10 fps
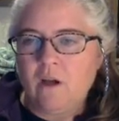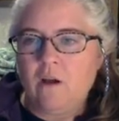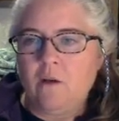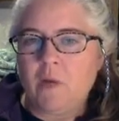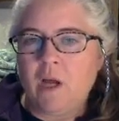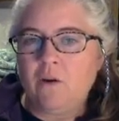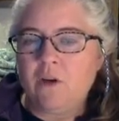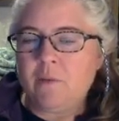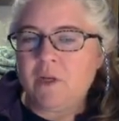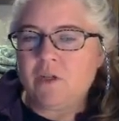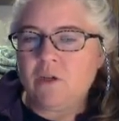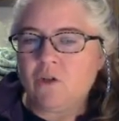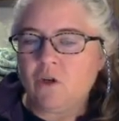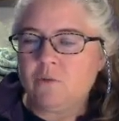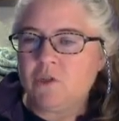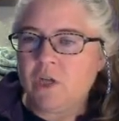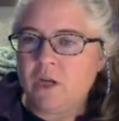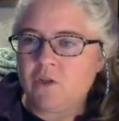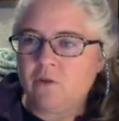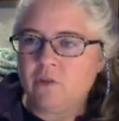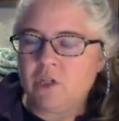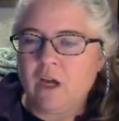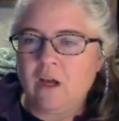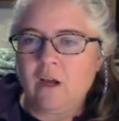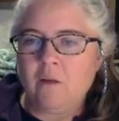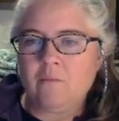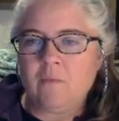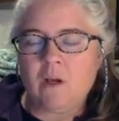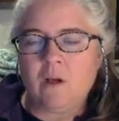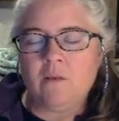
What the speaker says: I already mentioned terms change over time.